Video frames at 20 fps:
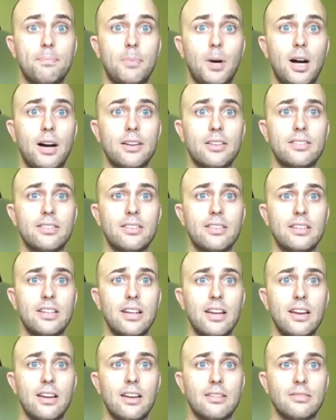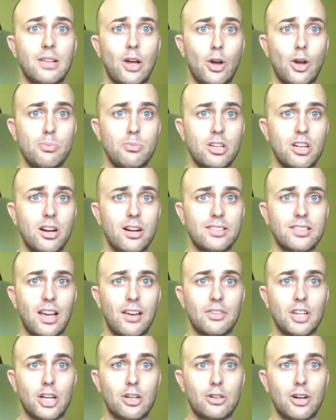But yeah, I hope you guys are
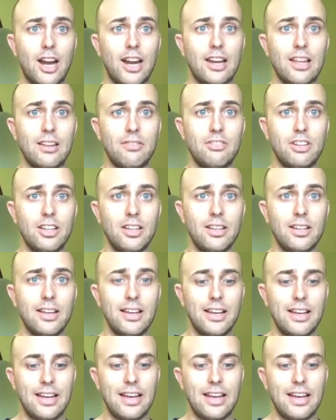having a great evening.